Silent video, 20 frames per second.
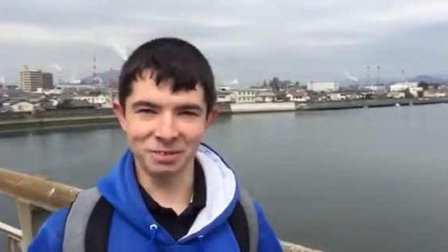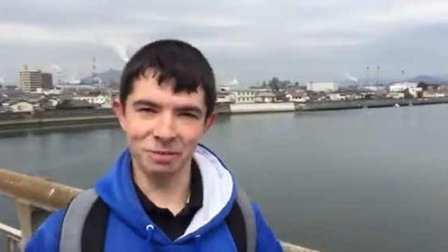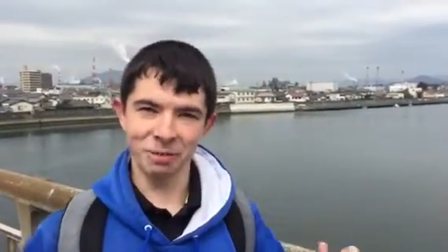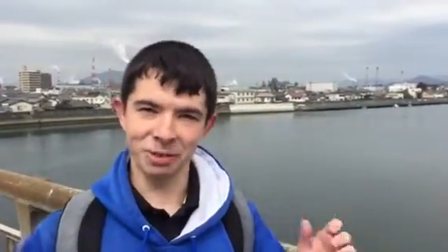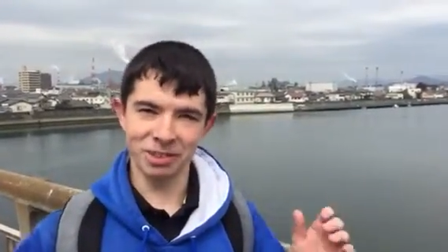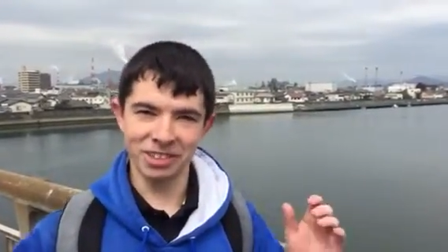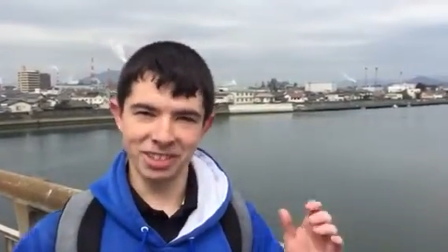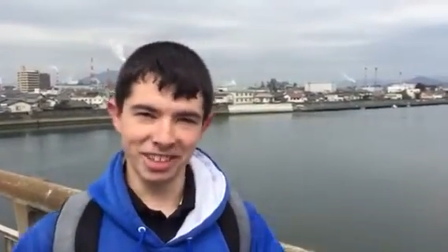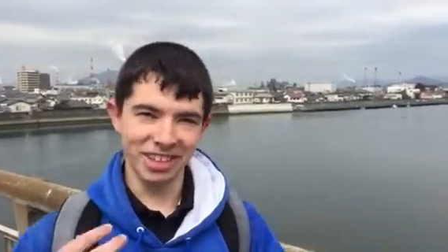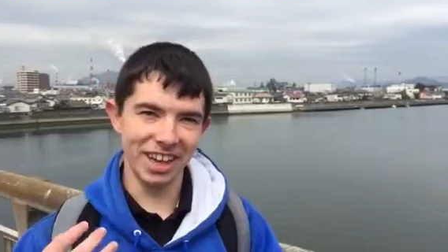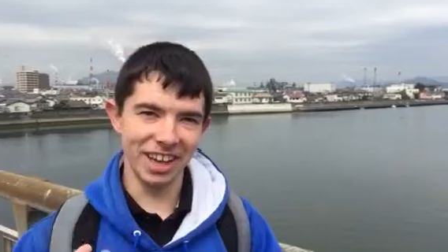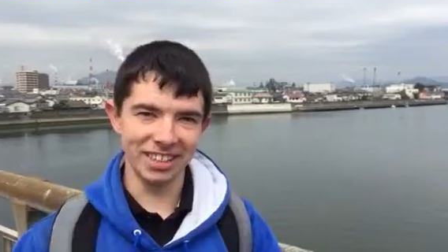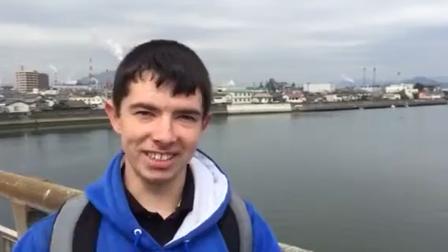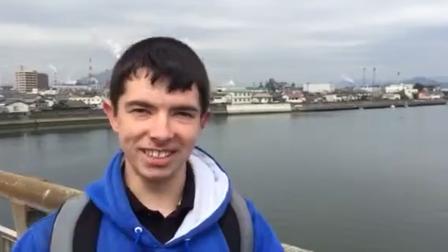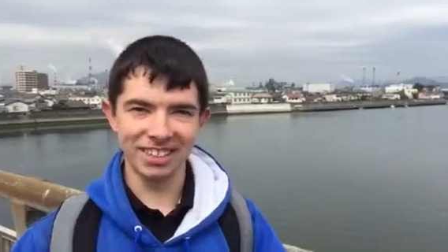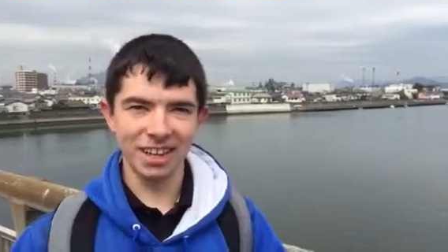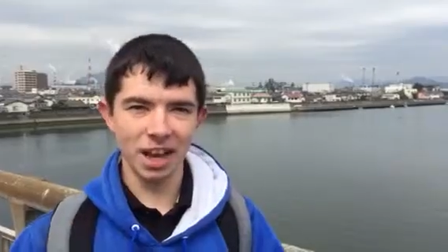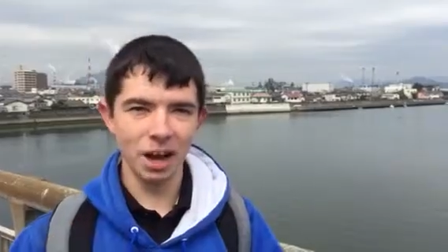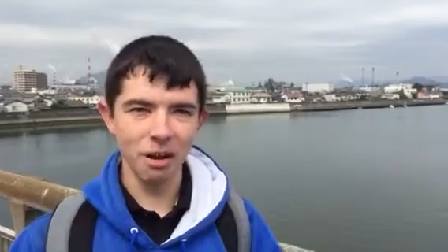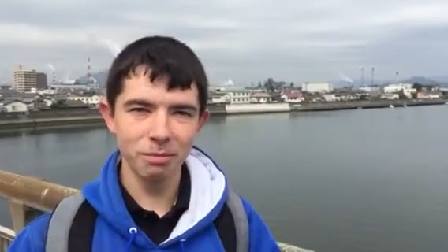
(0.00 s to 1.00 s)
We'll see as
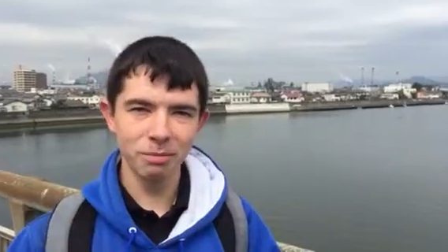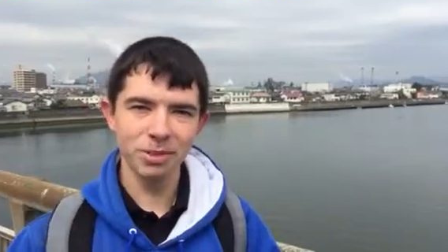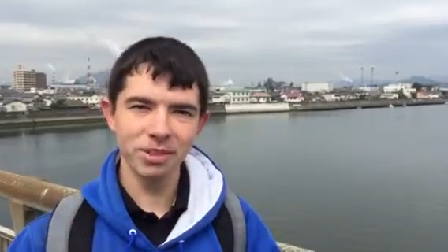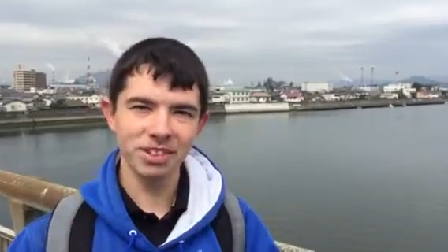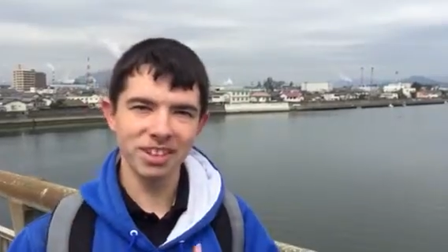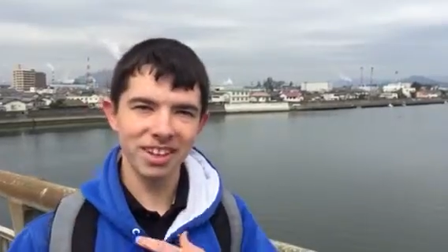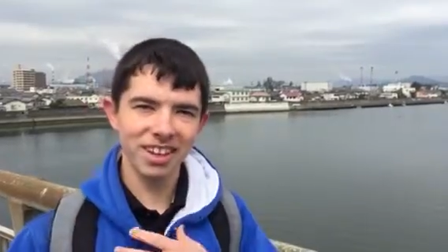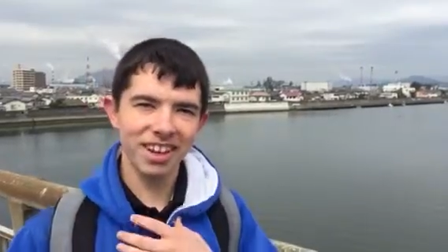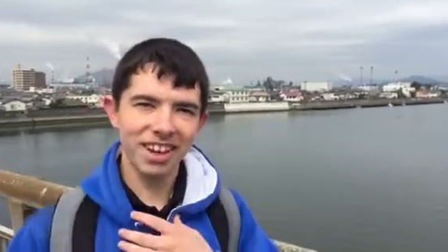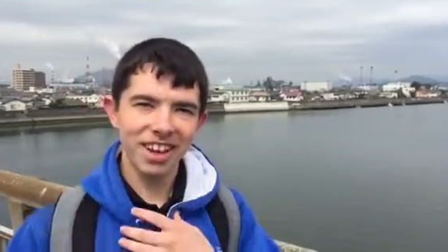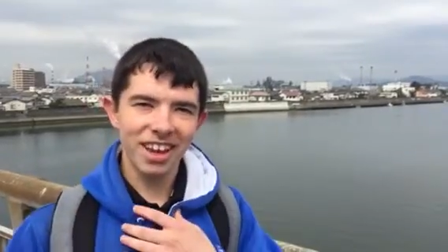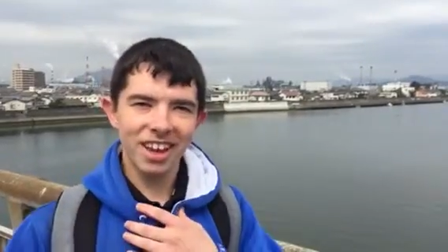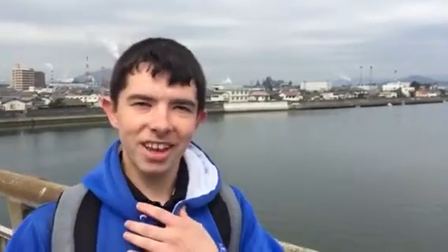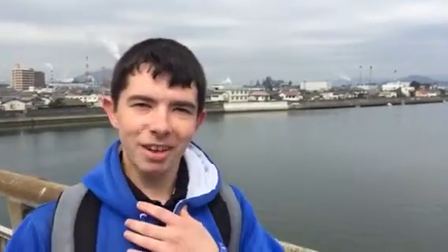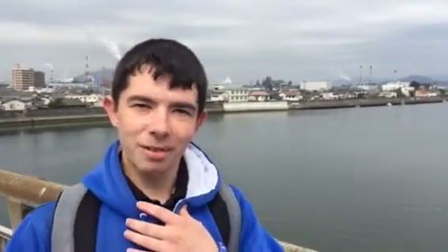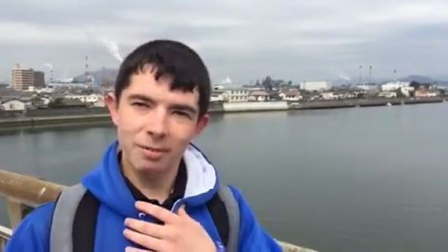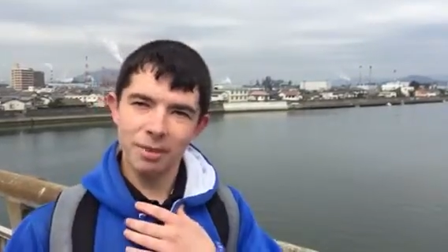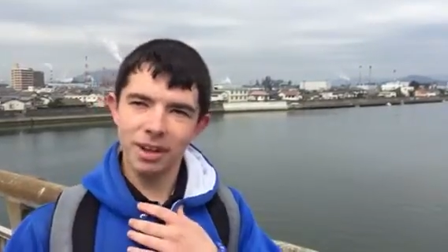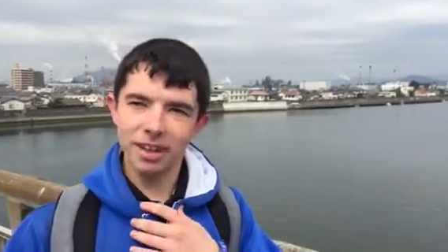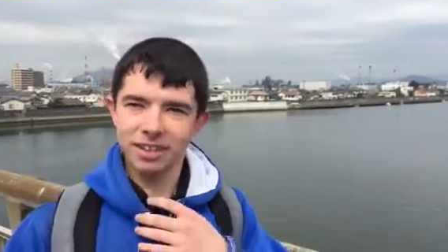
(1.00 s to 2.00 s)
it comes.
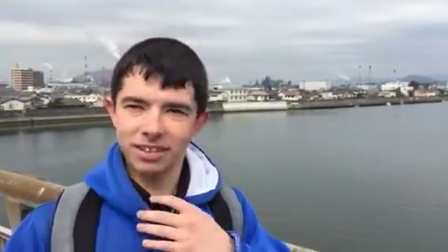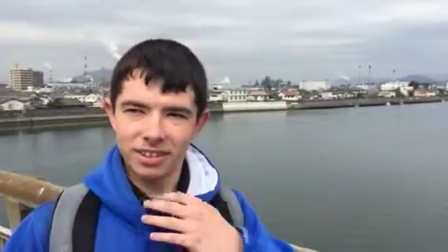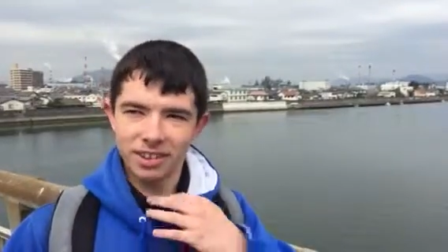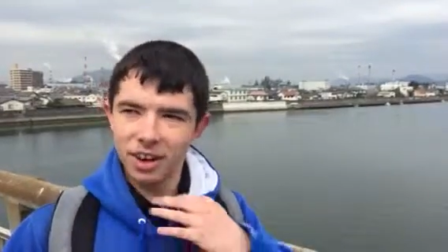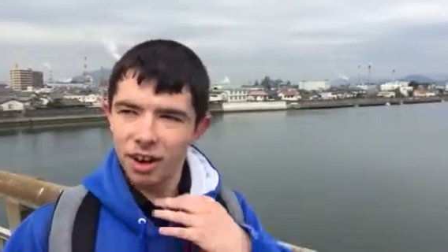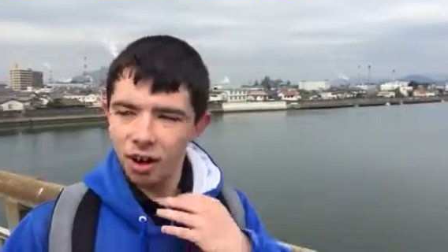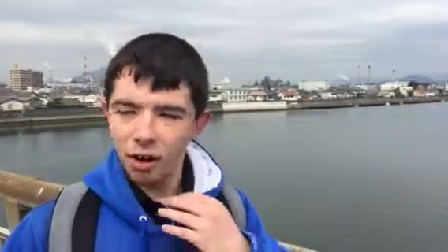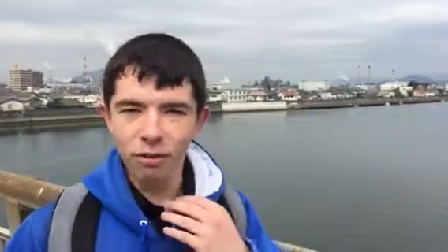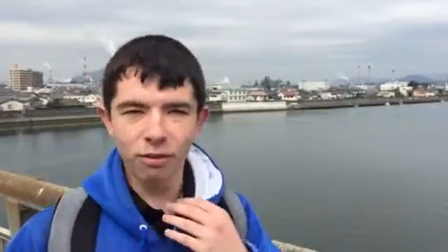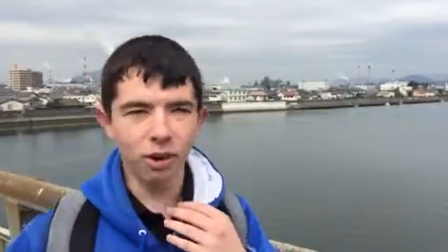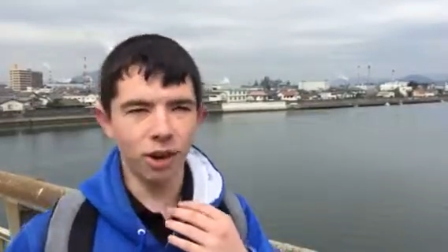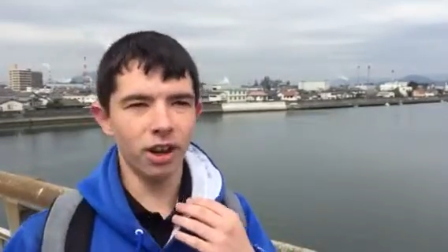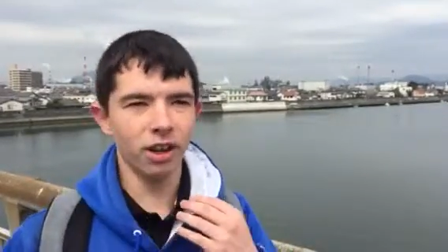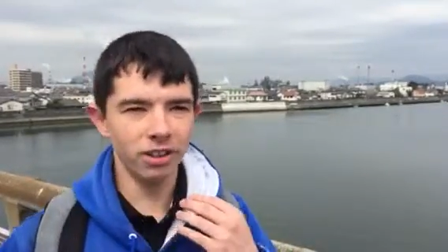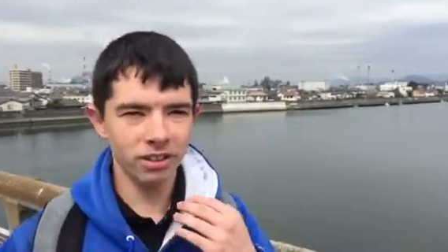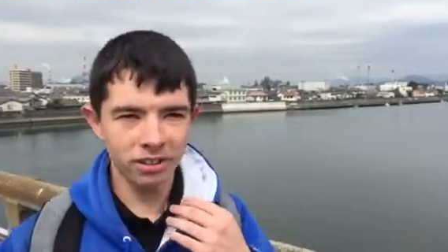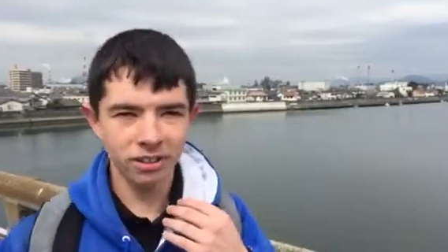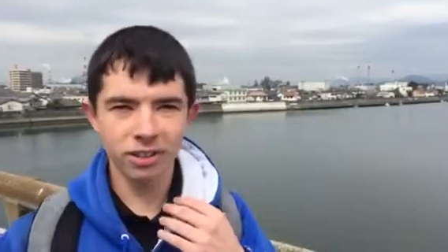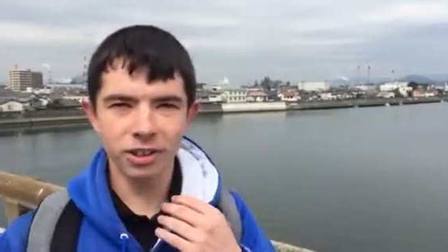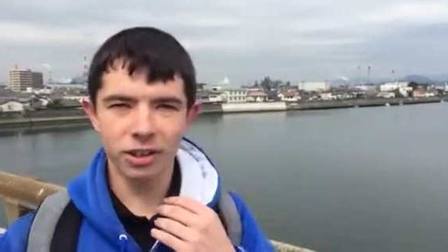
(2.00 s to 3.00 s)
But
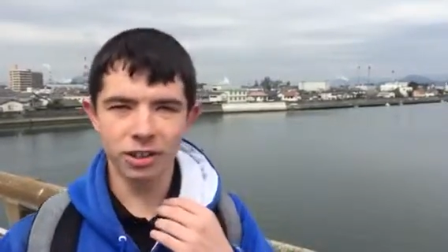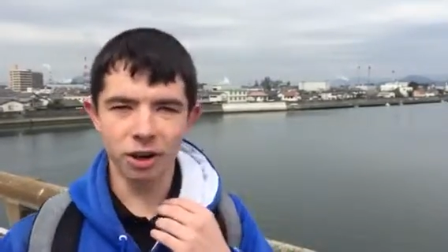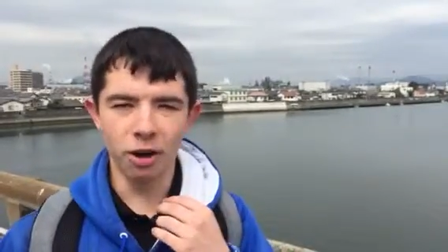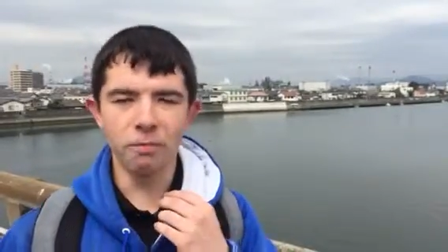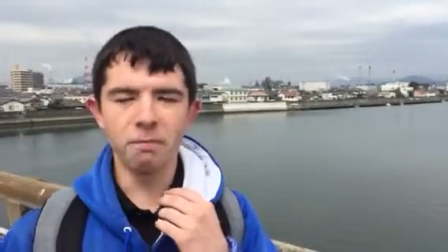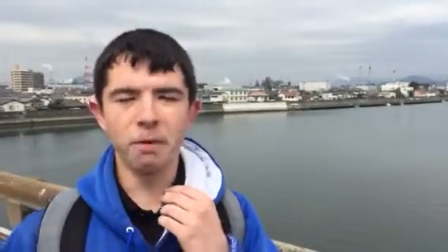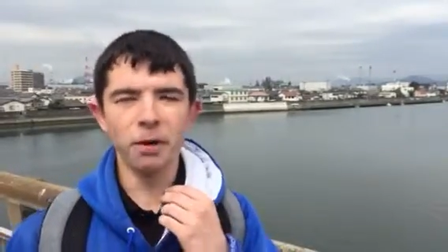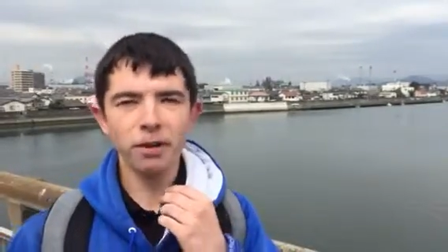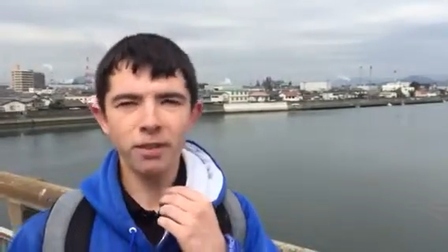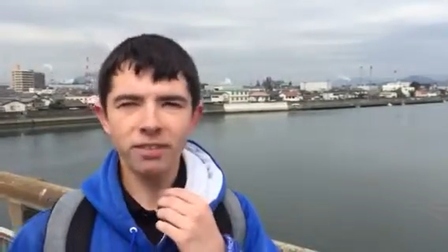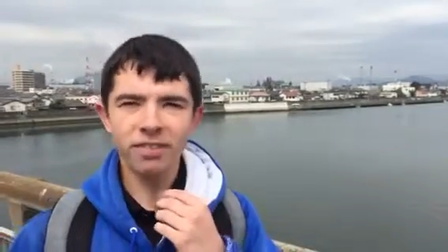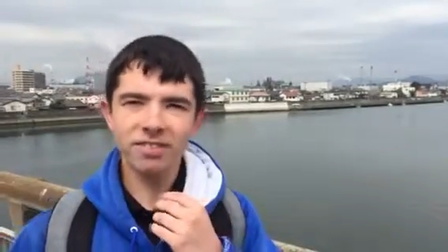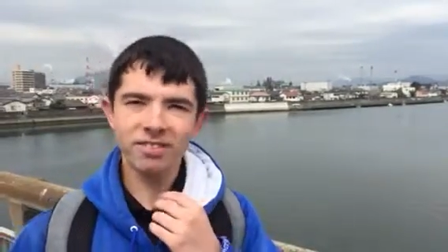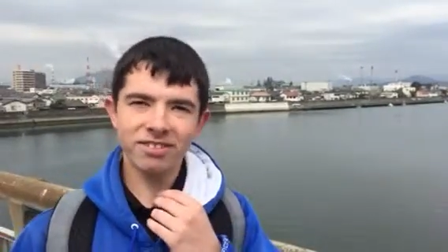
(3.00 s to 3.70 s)
overall, looking hopeful.